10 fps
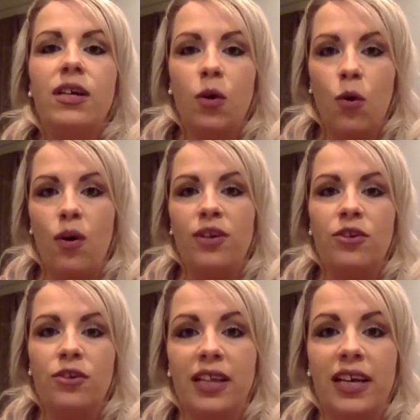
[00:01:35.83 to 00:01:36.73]
on
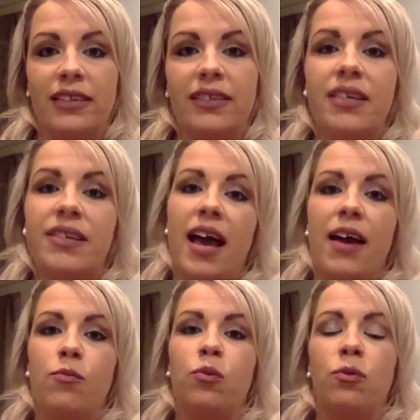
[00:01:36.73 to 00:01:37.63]
your list that
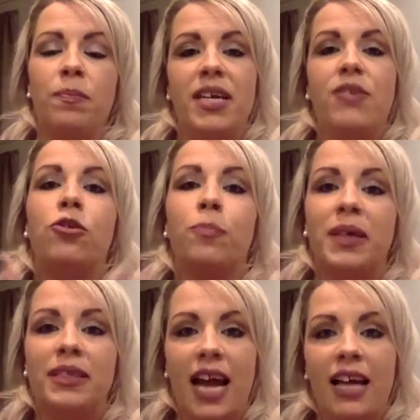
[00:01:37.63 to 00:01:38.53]
will be your
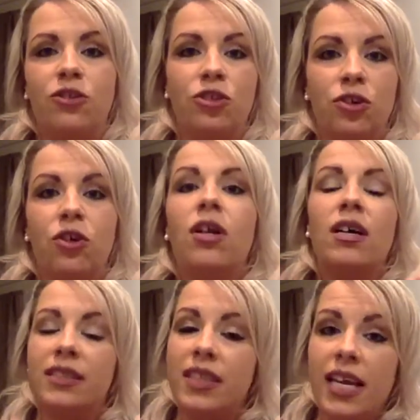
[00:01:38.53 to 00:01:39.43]
potential
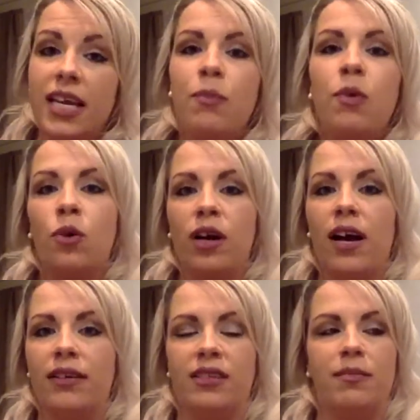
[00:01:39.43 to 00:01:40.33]
team or
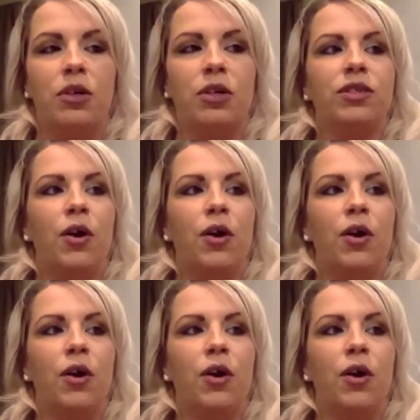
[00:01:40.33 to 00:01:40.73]
customers.